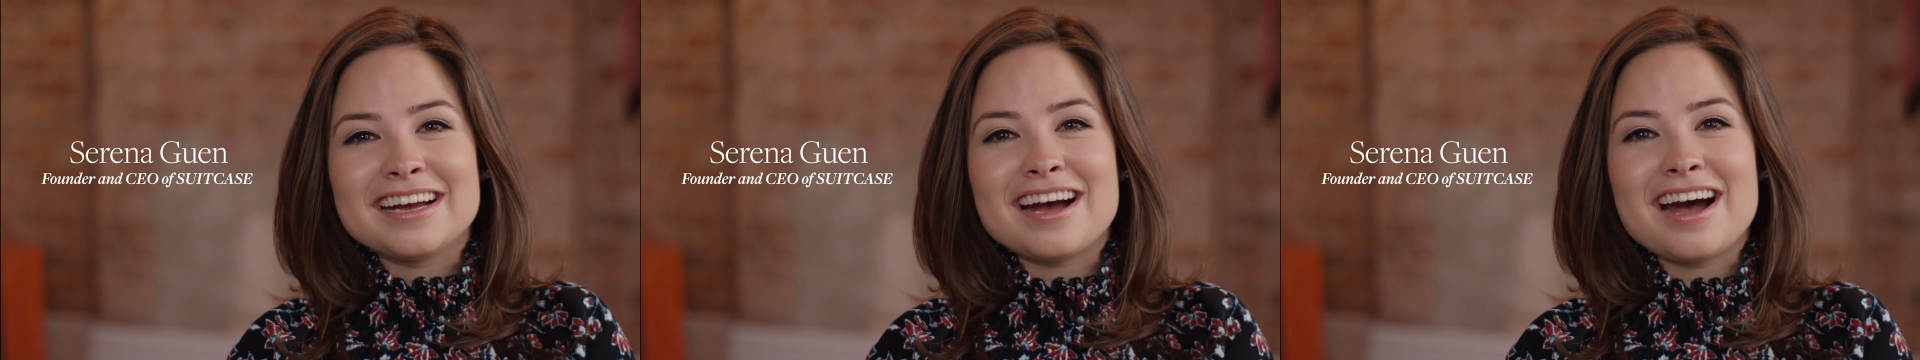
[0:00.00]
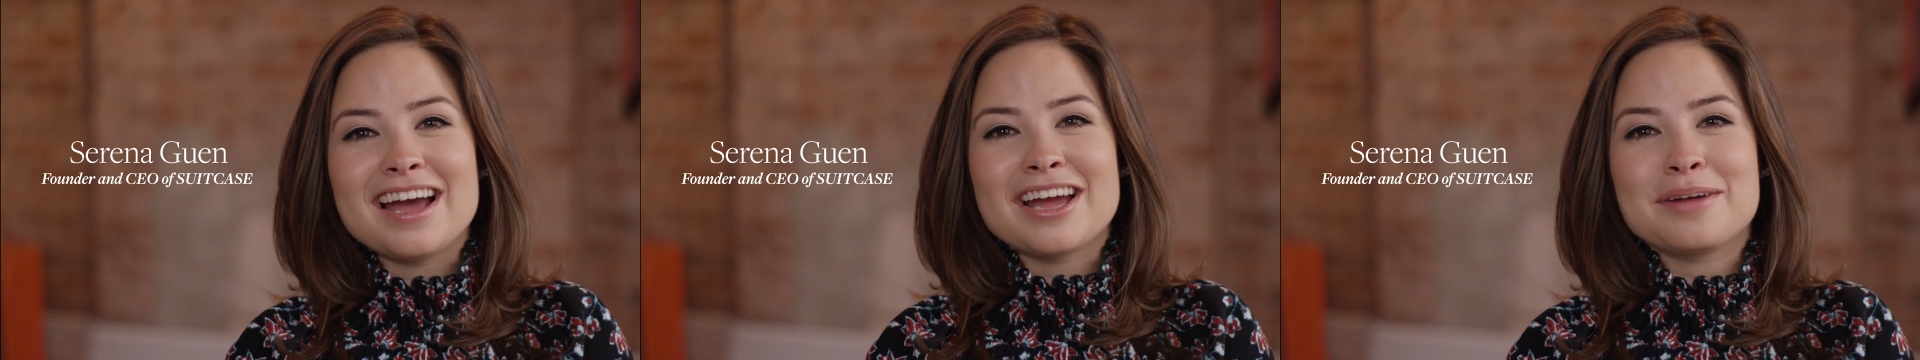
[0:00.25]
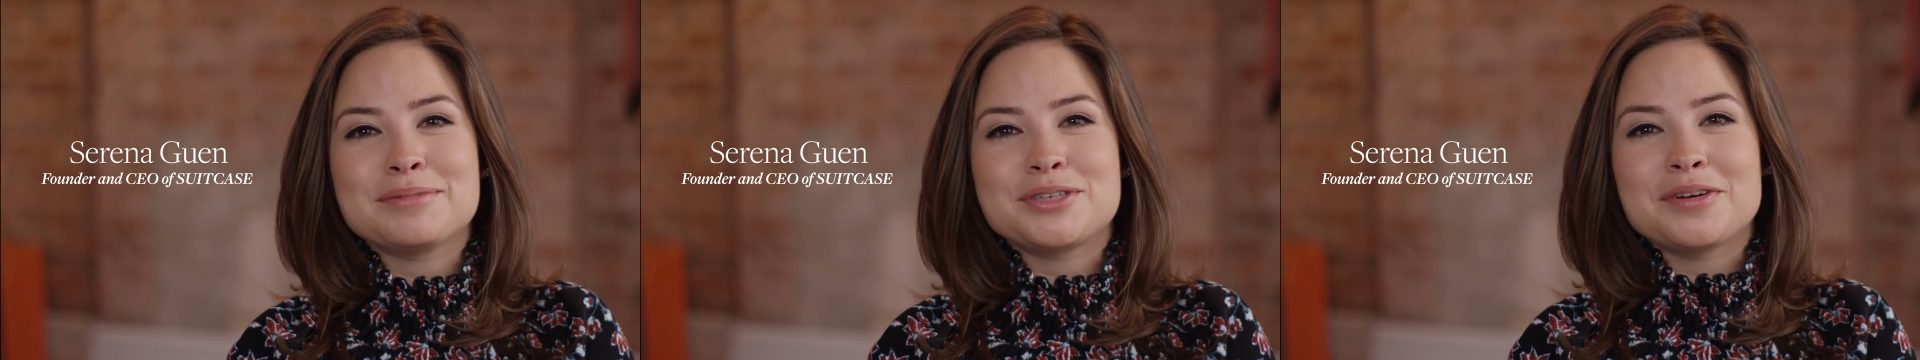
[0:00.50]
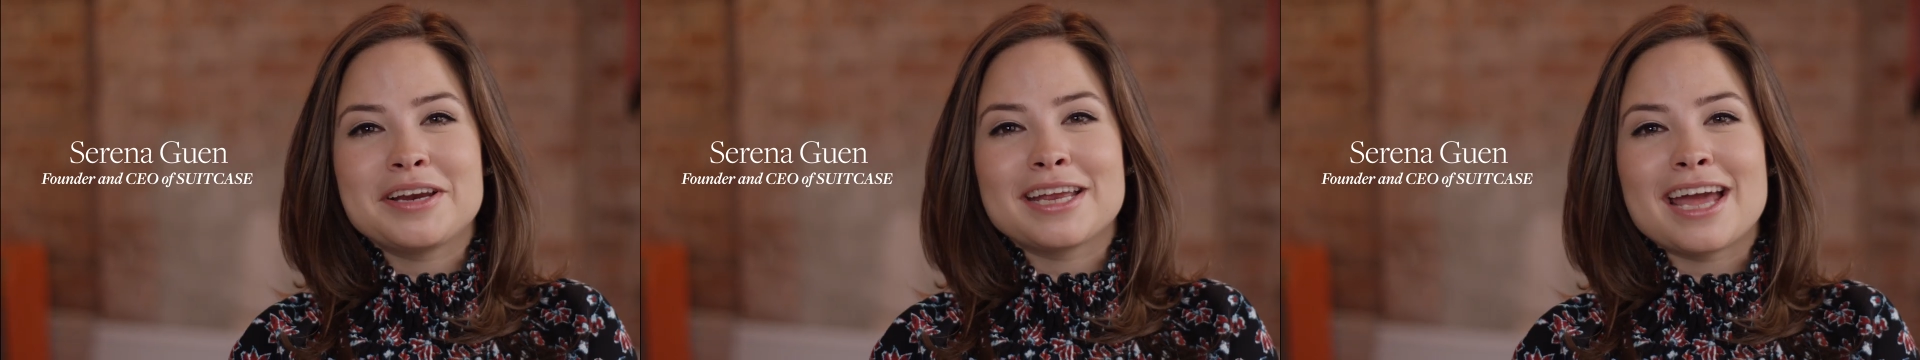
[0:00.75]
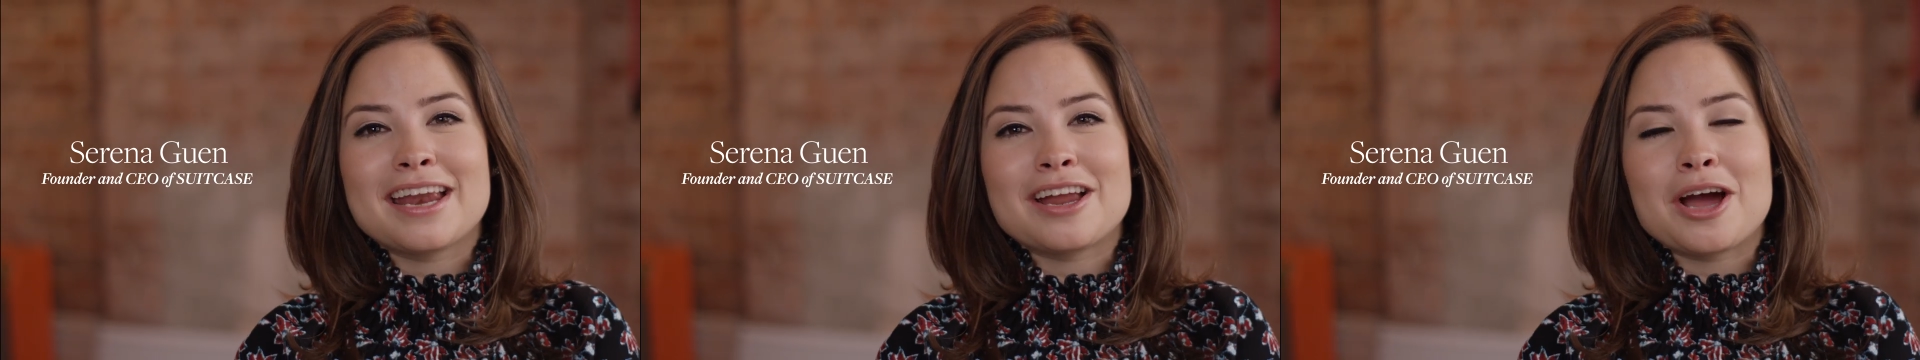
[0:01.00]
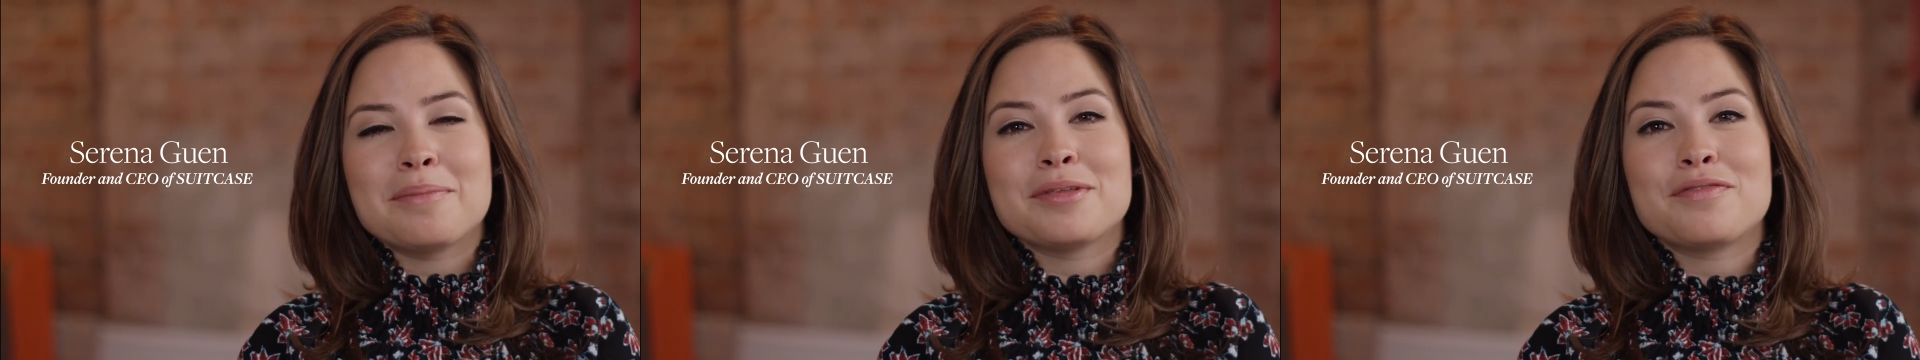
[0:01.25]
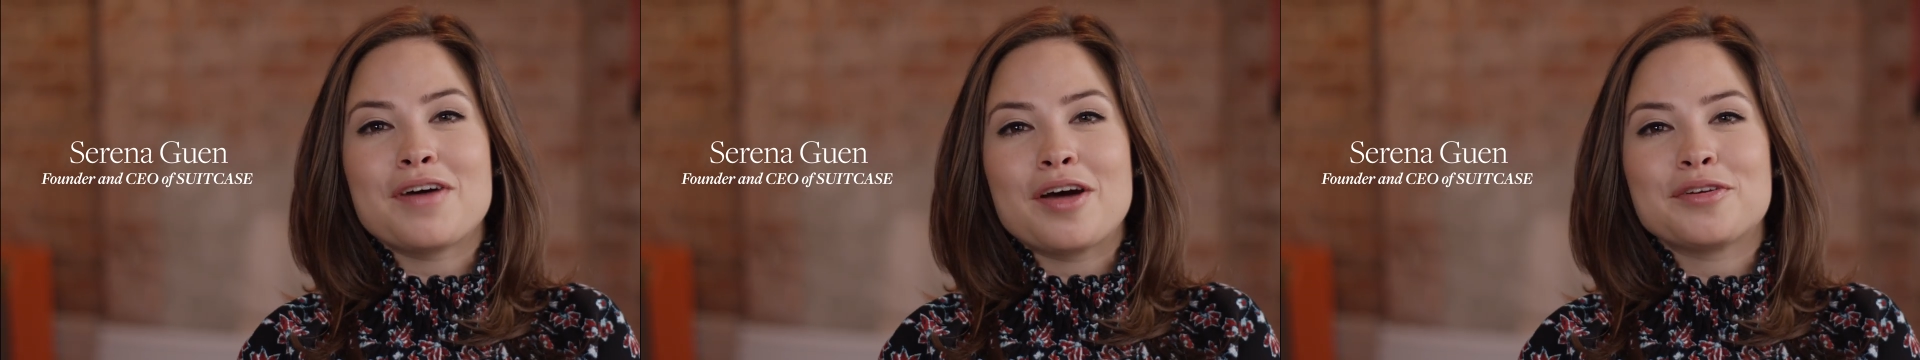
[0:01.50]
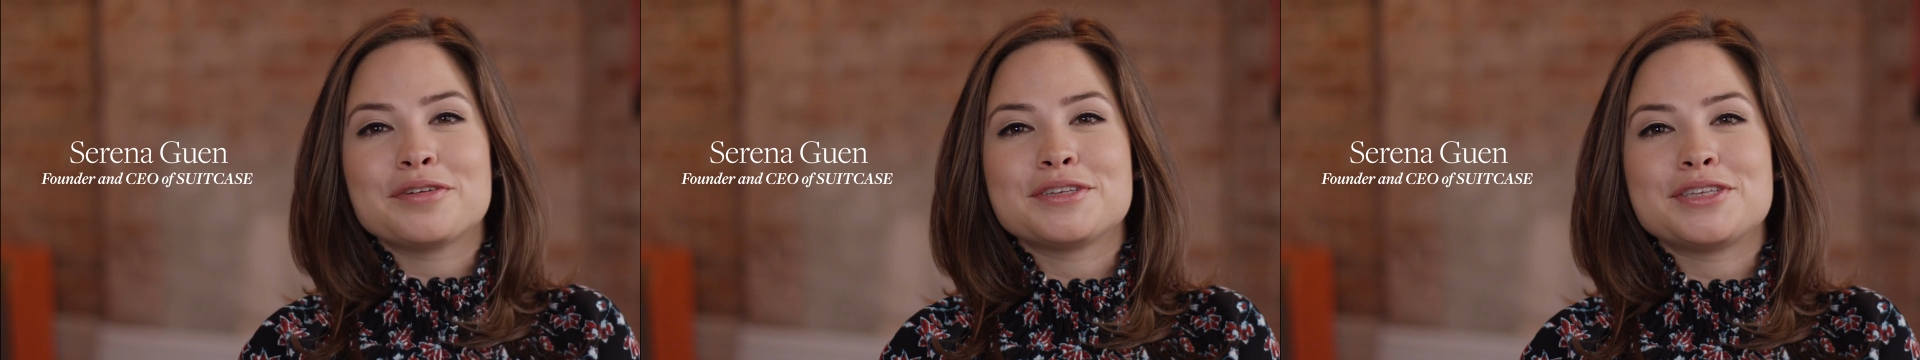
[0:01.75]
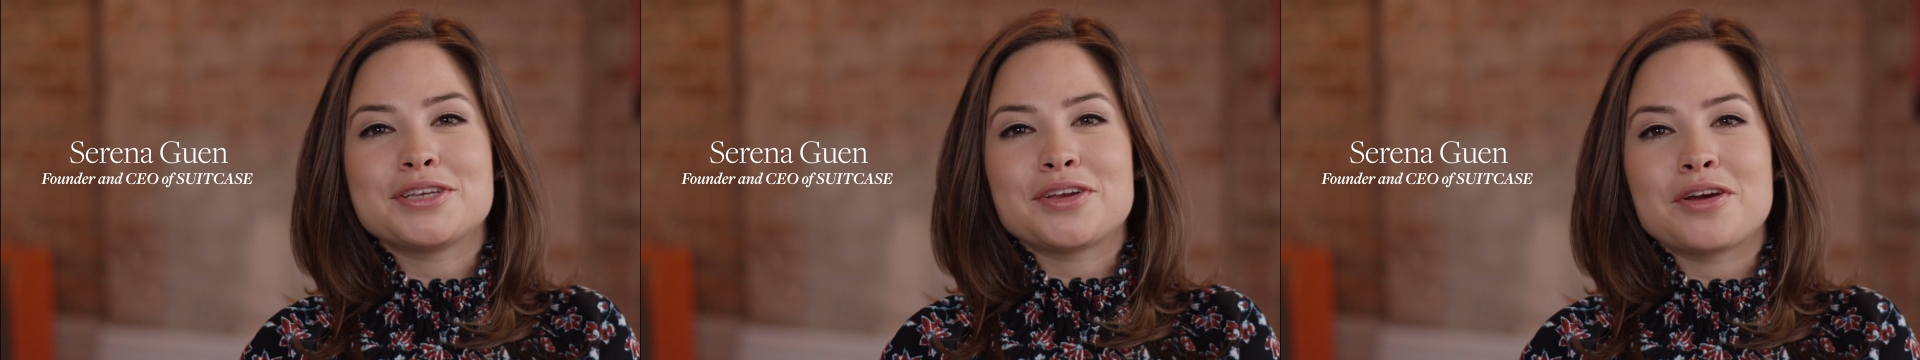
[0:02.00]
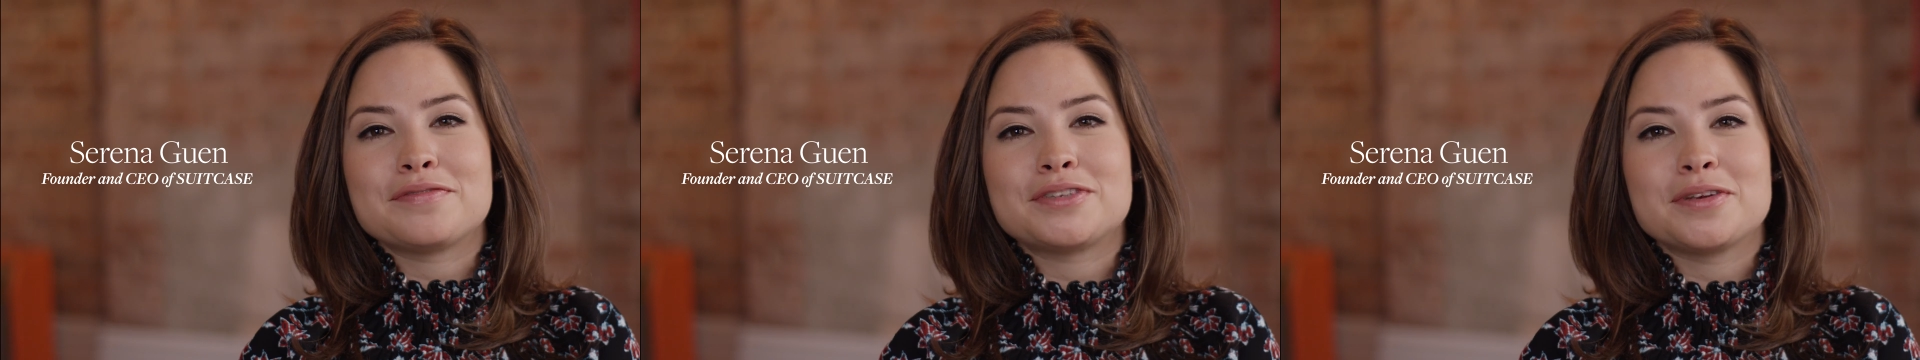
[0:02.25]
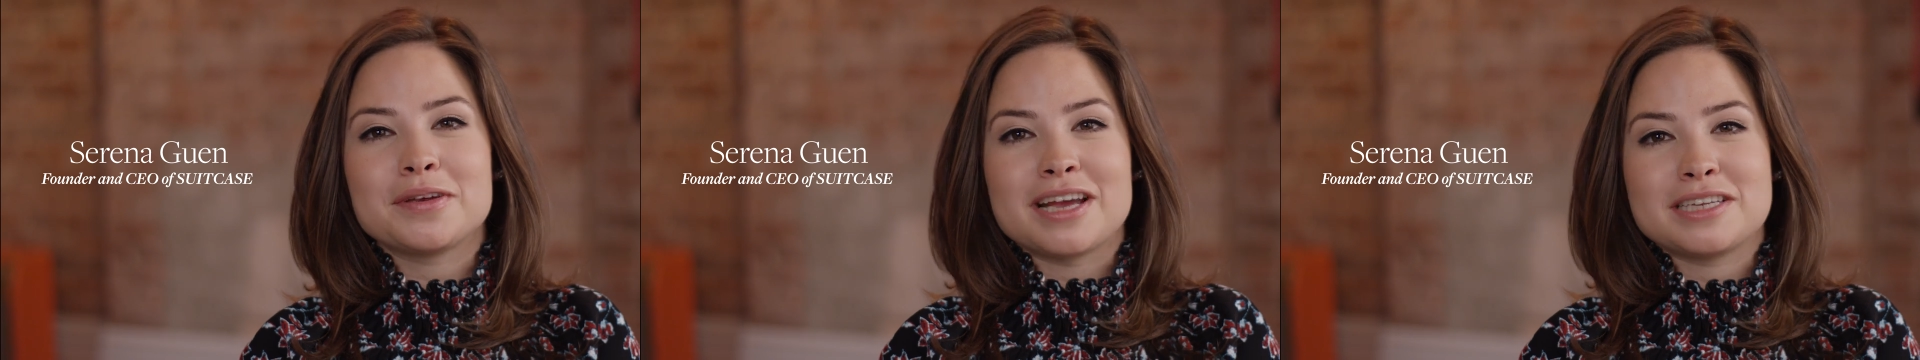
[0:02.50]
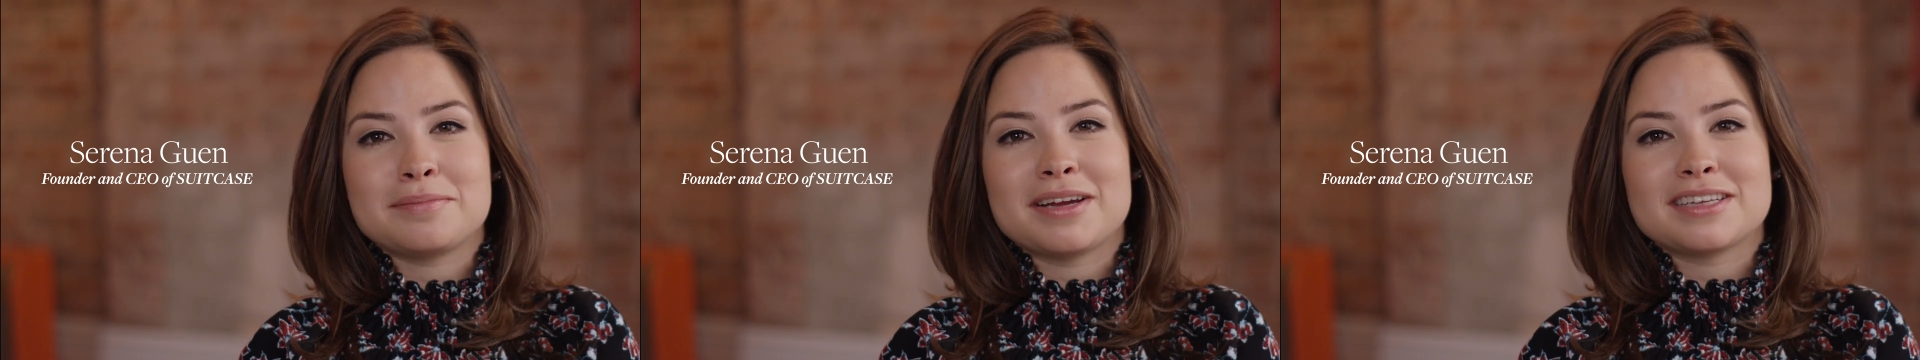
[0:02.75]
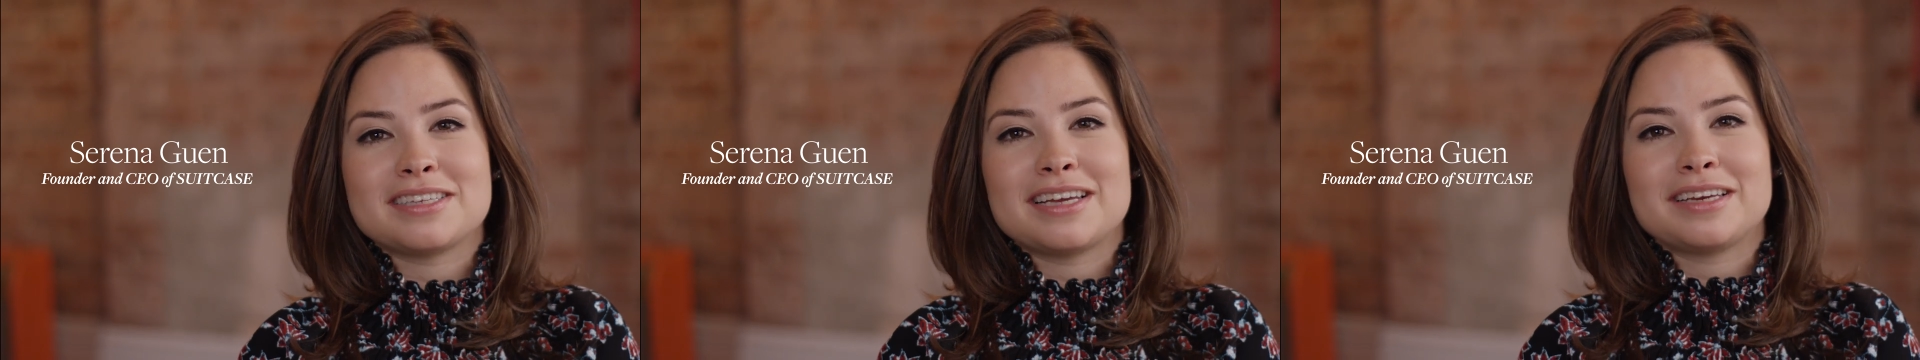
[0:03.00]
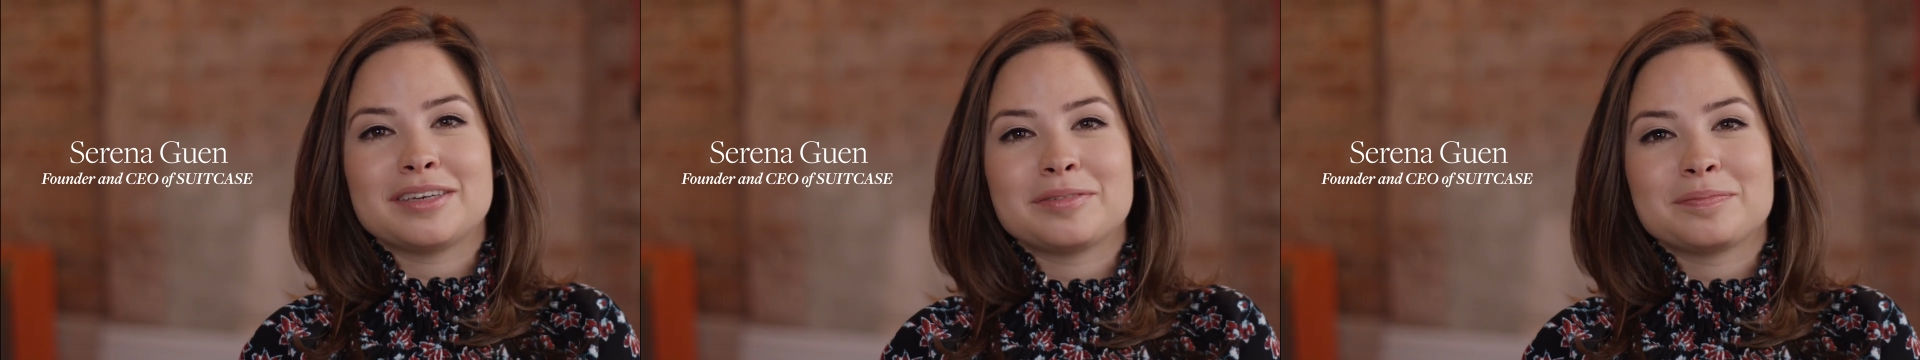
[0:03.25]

Hi, I'm Serena again. I'm the founder and CEO of Suitcase Magazine.